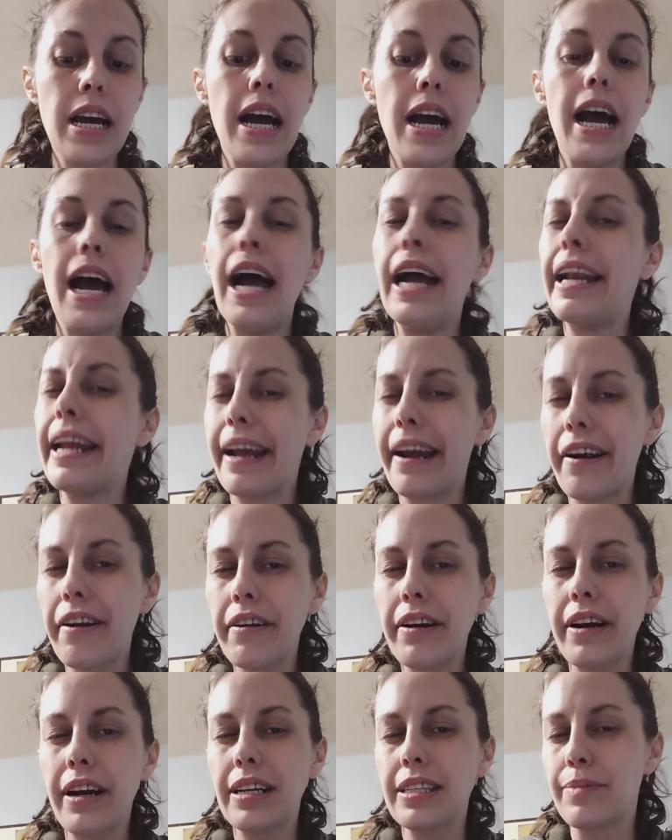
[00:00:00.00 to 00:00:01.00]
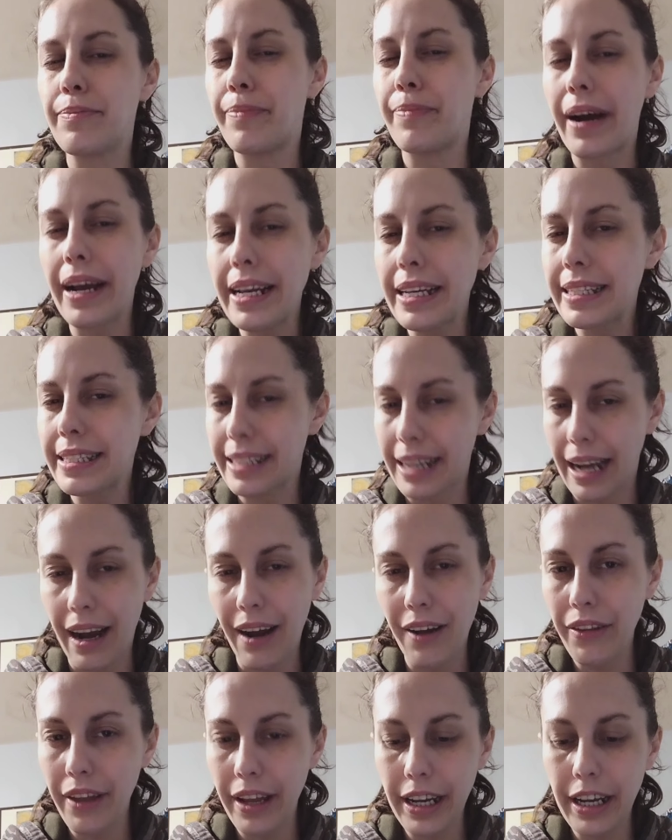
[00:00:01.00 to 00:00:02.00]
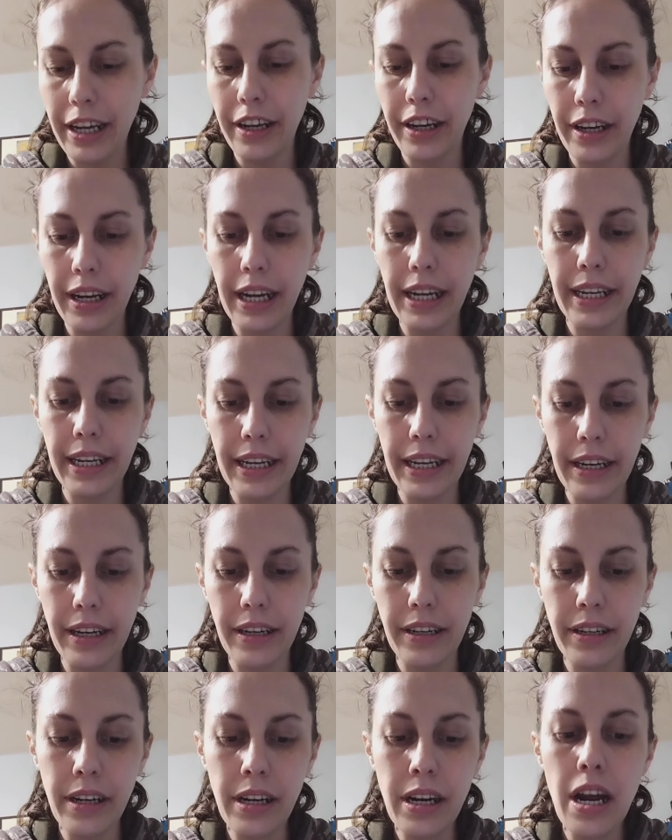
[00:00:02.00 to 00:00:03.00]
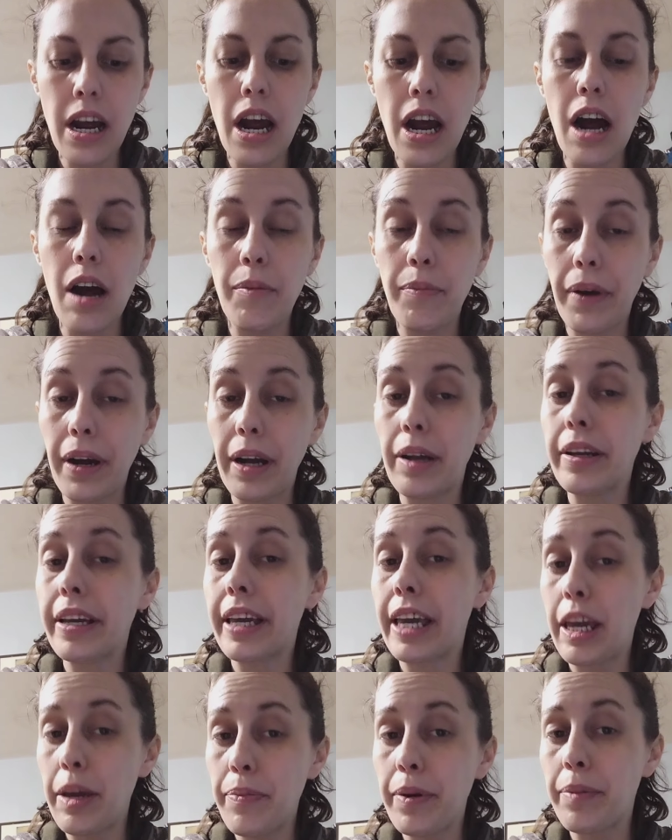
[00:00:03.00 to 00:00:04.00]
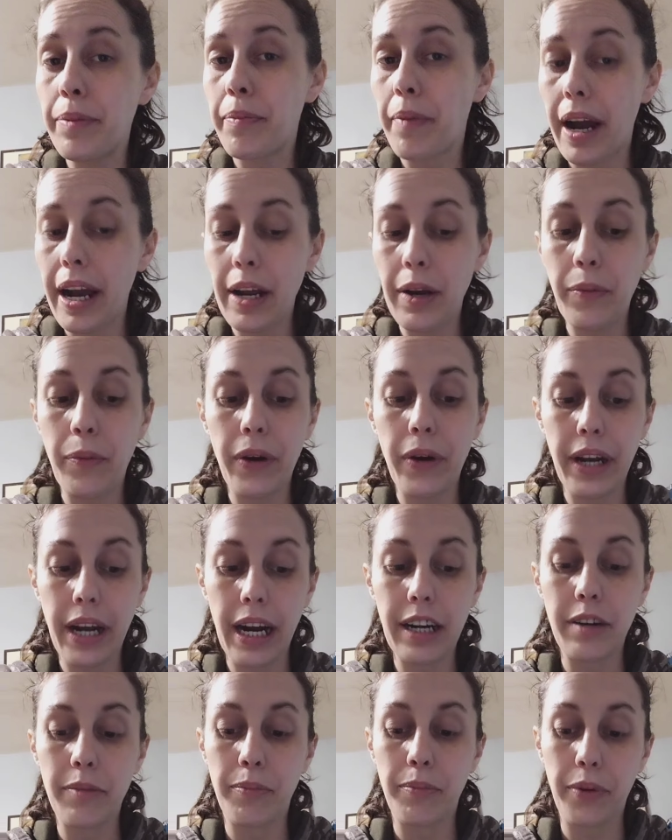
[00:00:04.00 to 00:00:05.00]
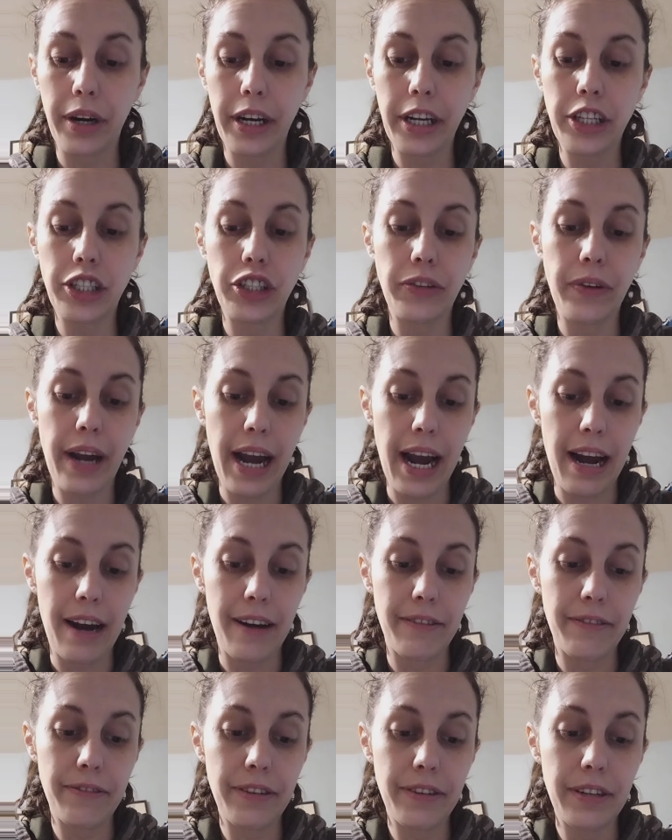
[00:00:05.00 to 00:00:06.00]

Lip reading: And haircuts might sound like a good idea, but keep in mind what kind of breed you have.